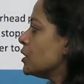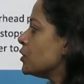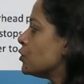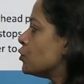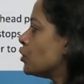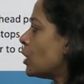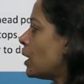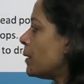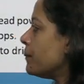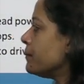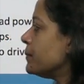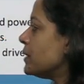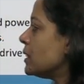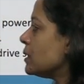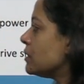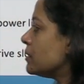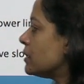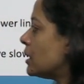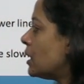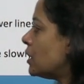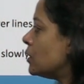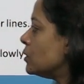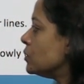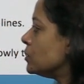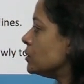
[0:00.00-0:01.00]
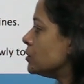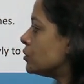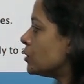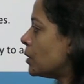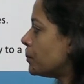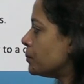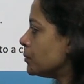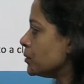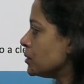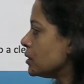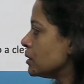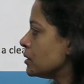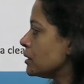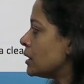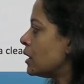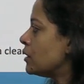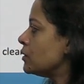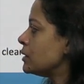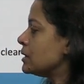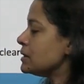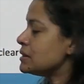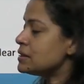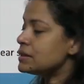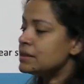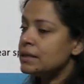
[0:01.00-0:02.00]
Drop to the
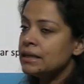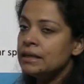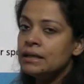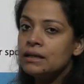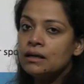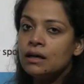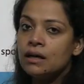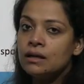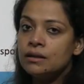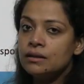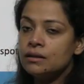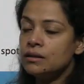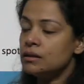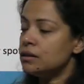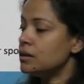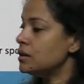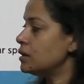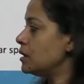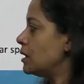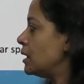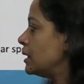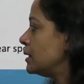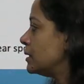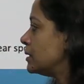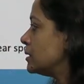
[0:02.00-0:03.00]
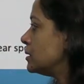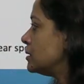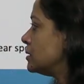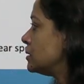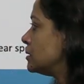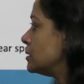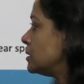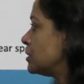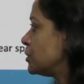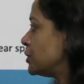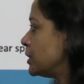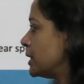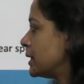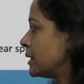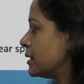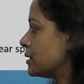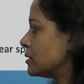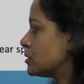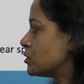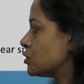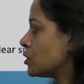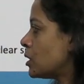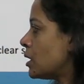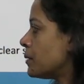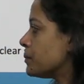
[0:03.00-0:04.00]
ground and stay under until the shaking
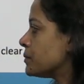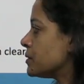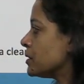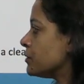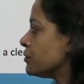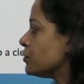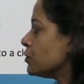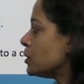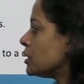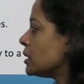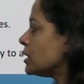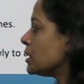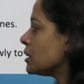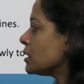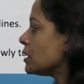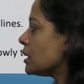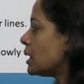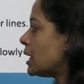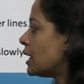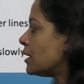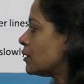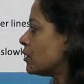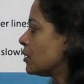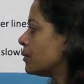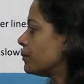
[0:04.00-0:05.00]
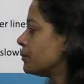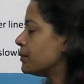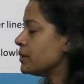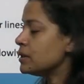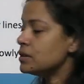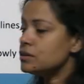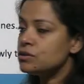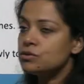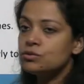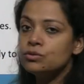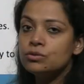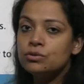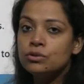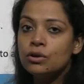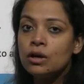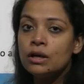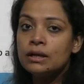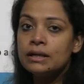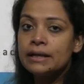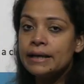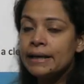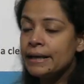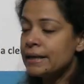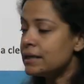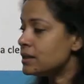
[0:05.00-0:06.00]
stops. If you are in a car or a bus, do
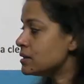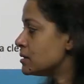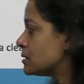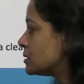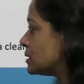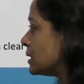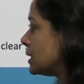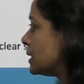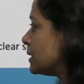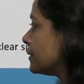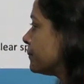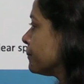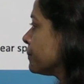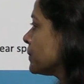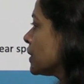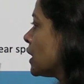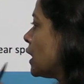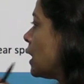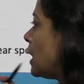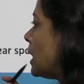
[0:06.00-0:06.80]
not exit.